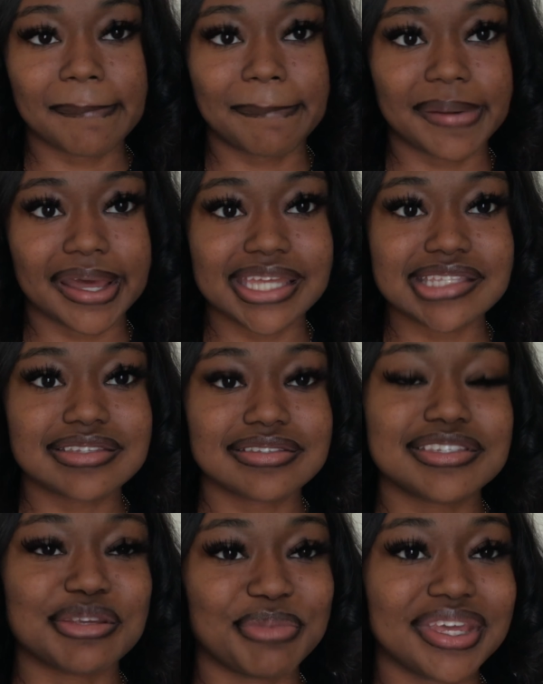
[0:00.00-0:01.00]
but
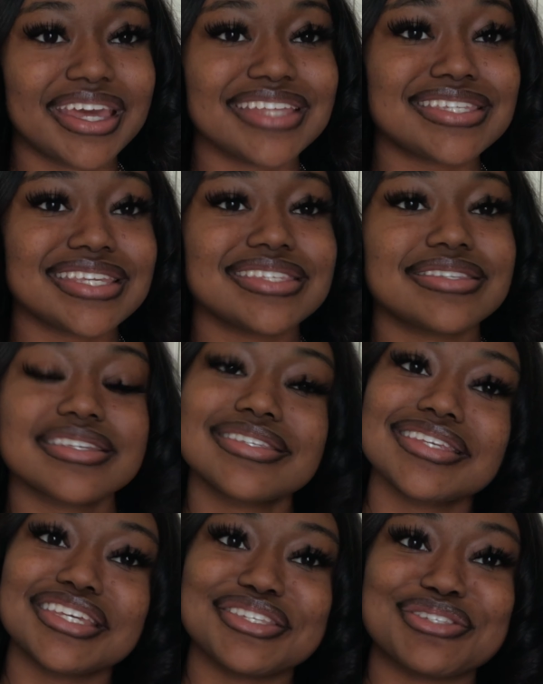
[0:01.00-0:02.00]
to me a
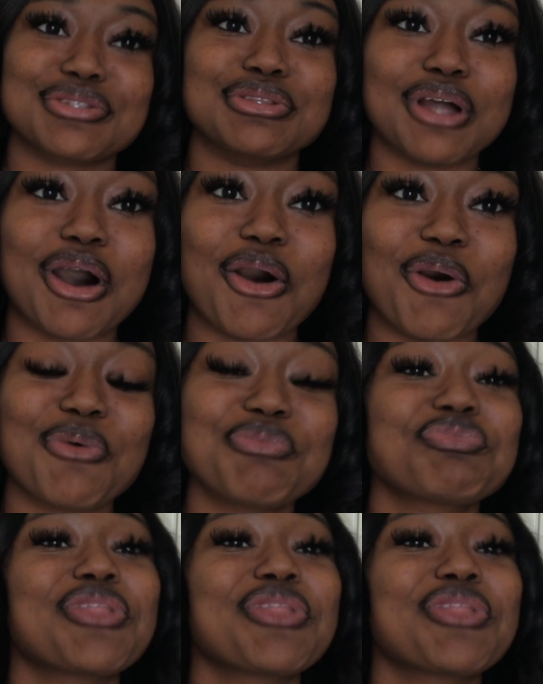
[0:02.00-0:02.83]
1060 is low.